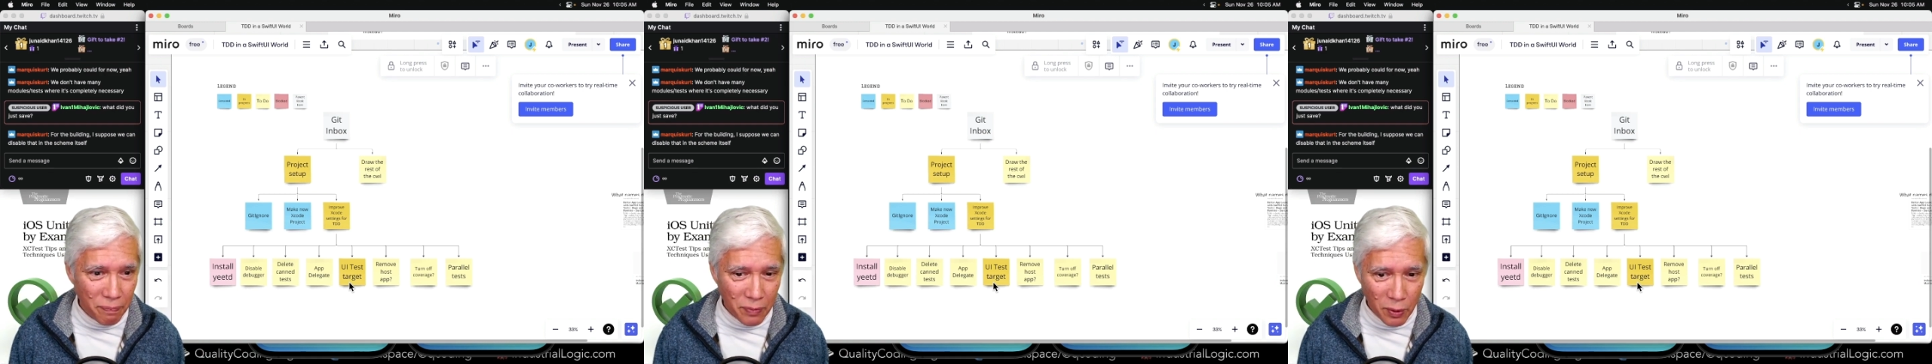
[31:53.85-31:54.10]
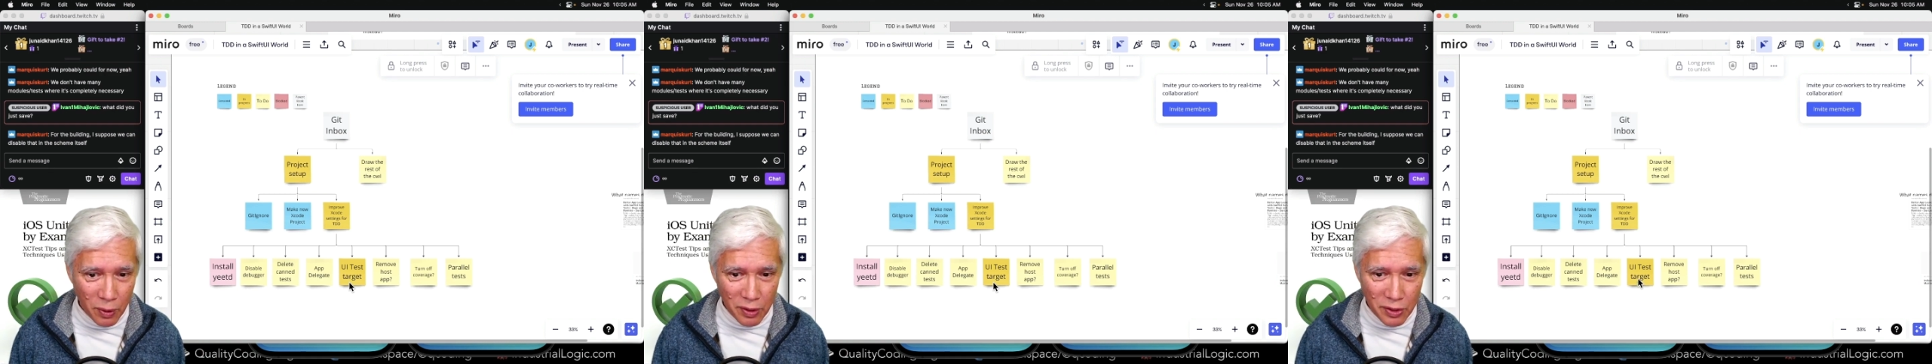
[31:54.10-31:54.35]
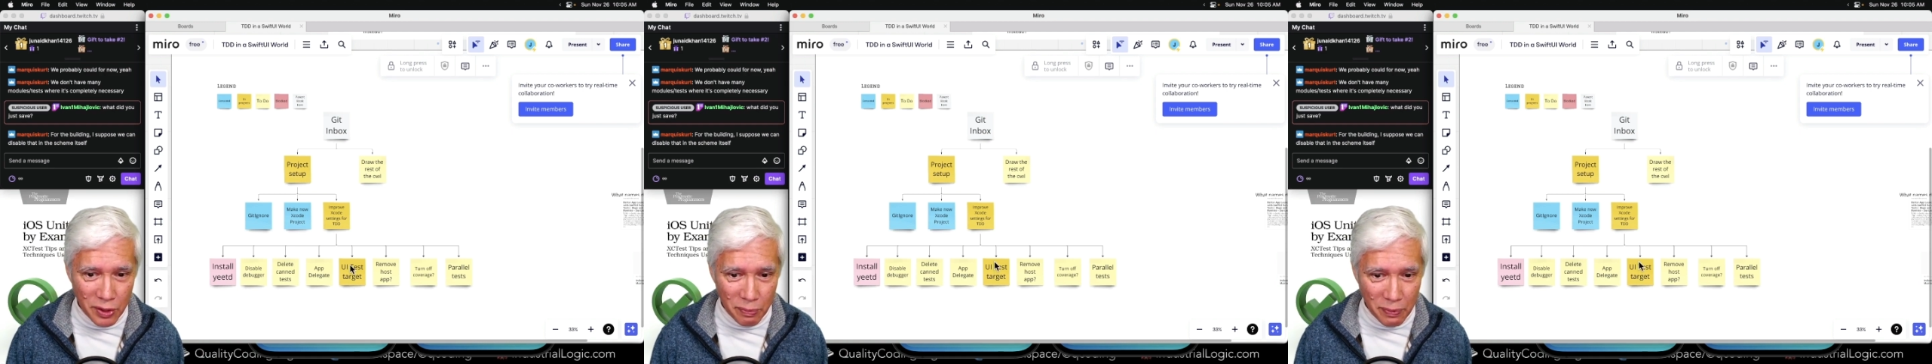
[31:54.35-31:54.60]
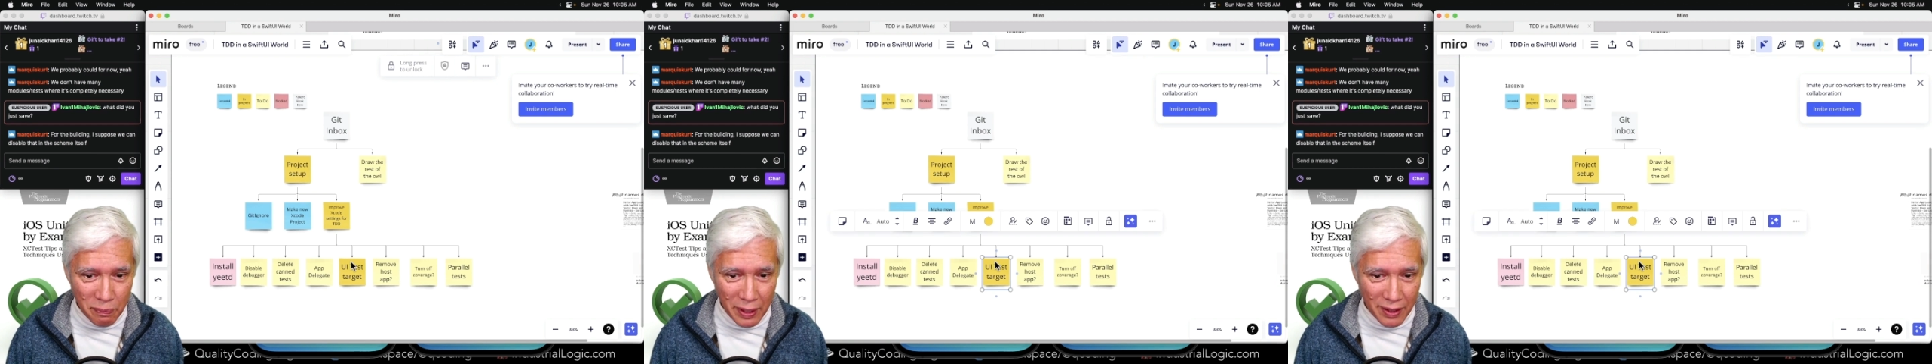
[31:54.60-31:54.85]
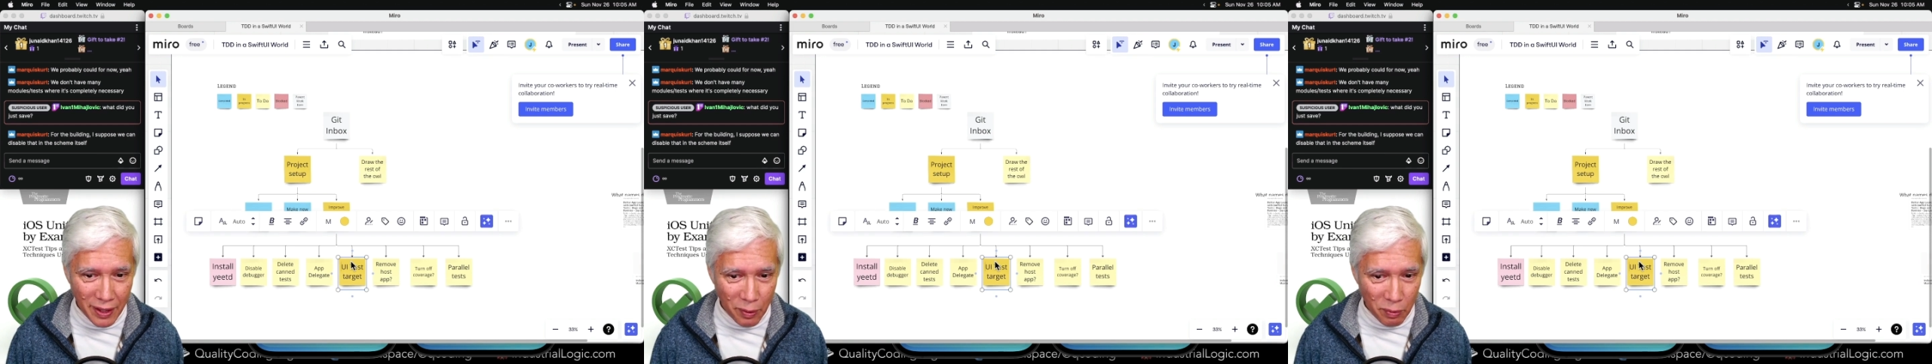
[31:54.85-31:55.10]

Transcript: or it should be like